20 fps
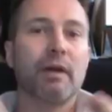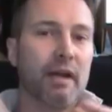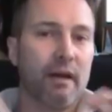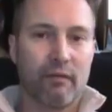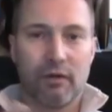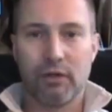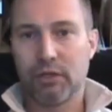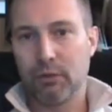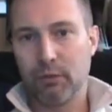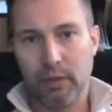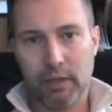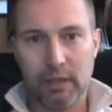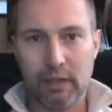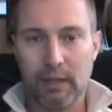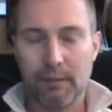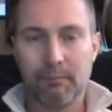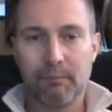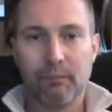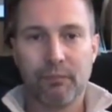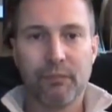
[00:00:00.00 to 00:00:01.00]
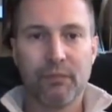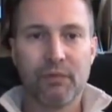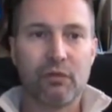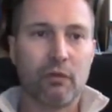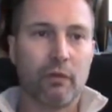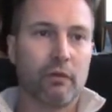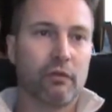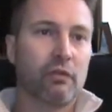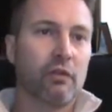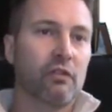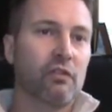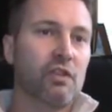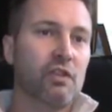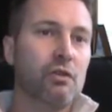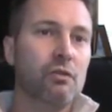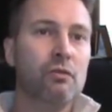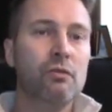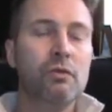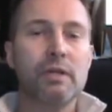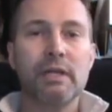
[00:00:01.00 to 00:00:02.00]
would never do it again. So there's this
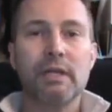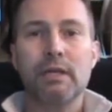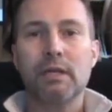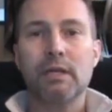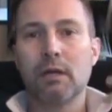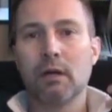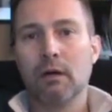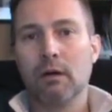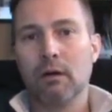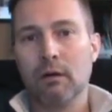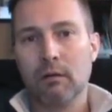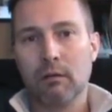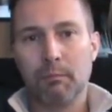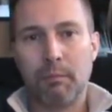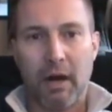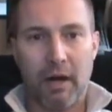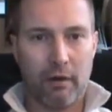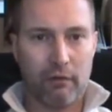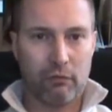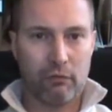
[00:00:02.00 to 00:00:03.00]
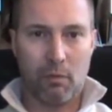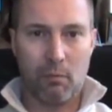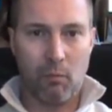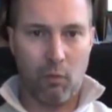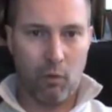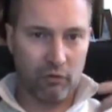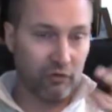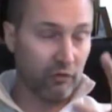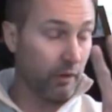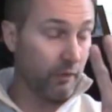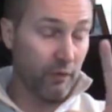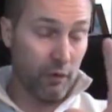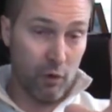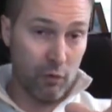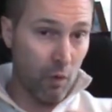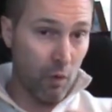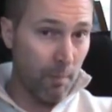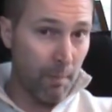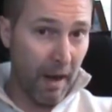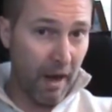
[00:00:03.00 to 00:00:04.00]
huge ego, buyer's remorse. If you
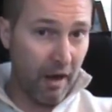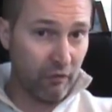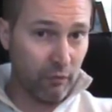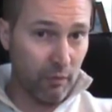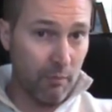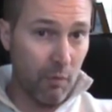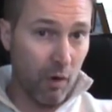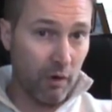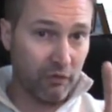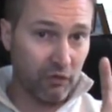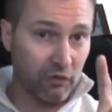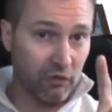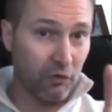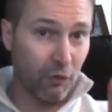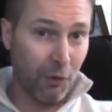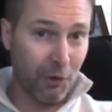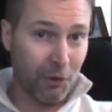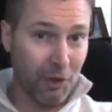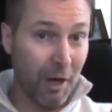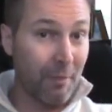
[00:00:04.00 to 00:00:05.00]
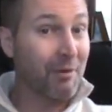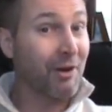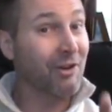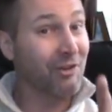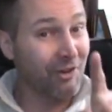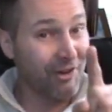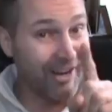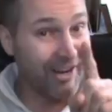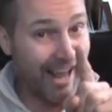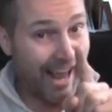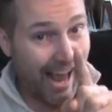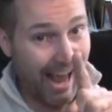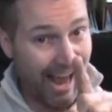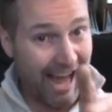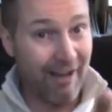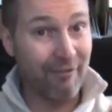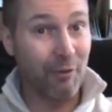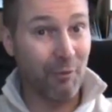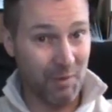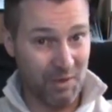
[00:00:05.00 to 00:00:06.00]
don't know what buyer's remorse is, look it up, because you're going to
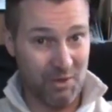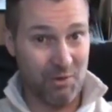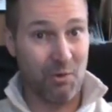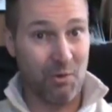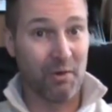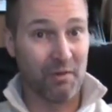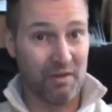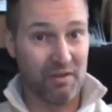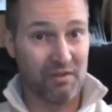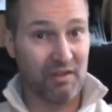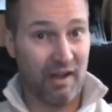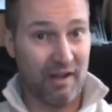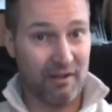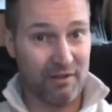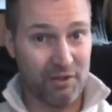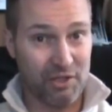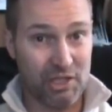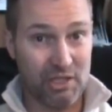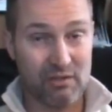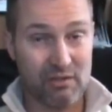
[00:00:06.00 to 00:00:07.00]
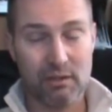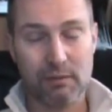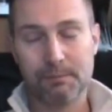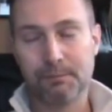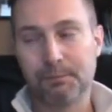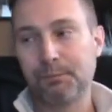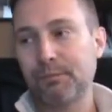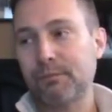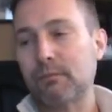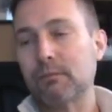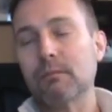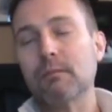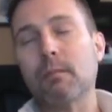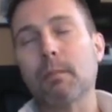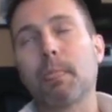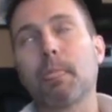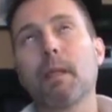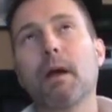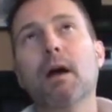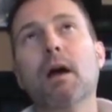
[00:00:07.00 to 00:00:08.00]
have it when you go to these colleges.
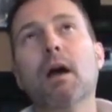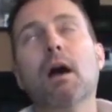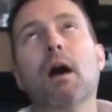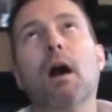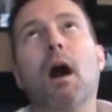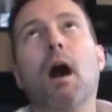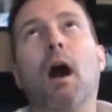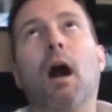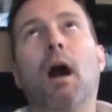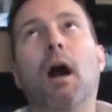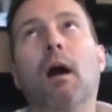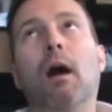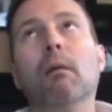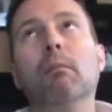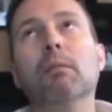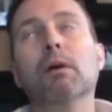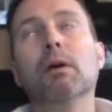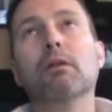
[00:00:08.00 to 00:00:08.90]
So